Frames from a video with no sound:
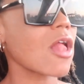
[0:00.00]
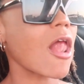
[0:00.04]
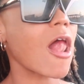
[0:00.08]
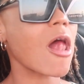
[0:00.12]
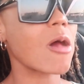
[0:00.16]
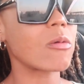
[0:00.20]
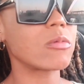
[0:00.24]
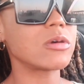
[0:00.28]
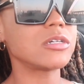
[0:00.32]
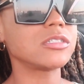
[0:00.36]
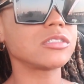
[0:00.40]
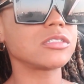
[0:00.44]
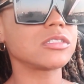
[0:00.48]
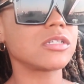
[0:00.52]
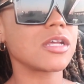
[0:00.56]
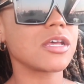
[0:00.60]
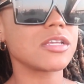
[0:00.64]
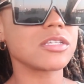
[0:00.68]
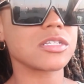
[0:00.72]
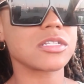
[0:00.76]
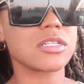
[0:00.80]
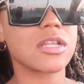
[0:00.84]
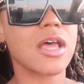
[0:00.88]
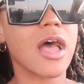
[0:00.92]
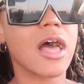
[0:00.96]
I wasn't
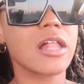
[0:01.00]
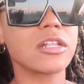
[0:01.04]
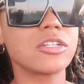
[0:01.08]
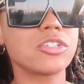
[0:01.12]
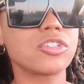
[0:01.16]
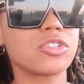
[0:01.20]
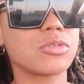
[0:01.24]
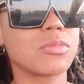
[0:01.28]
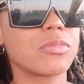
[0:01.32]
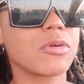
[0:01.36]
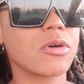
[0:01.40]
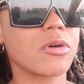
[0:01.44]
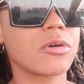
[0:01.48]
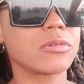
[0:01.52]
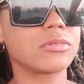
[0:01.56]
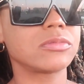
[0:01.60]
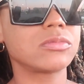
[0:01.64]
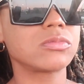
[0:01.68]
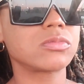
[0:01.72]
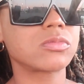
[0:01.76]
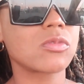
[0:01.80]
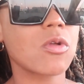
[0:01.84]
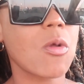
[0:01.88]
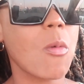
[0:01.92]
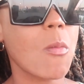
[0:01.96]
as knowledgeable
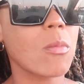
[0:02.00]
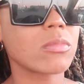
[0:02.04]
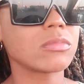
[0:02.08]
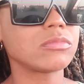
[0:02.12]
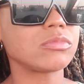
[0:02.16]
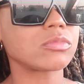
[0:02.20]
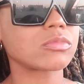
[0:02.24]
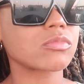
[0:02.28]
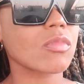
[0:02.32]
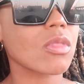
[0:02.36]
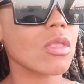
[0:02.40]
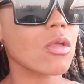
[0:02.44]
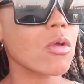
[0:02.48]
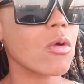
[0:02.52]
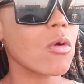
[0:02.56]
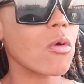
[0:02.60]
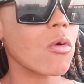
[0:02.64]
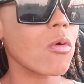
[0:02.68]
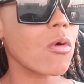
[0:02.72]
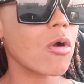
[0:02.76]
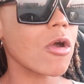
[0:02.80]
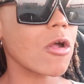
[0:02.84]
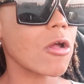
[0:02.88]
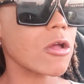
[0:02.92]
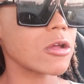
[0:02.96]

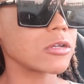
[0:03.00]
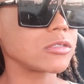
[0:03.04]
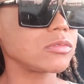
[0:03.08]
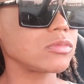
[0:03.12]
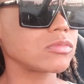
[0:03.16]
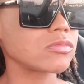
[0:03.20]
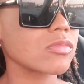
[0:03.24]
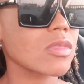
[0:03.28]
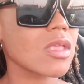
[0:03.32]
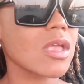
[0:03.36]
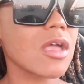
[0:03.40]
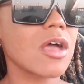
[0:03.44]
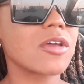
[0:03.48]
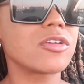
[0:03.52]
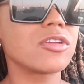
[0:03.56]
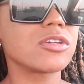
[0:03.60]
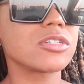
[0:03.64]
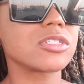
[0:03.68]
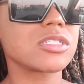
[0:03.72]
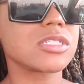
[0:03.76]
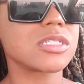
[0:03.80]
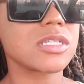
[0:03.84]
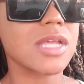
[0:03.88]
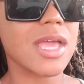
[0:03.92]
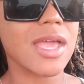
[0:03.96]
or
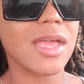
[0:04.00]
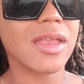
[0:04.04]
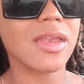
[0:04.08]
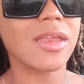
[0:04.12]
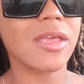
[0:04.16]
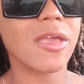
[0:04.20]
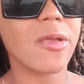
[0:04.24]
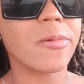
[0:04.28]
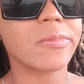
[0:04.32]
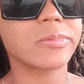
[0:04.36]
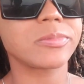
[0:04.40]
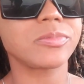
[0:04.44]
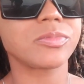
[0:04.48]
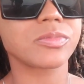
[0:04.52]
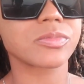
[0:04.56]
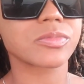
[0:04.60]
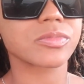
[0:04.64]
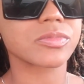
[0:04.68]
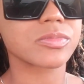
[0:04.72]
understanding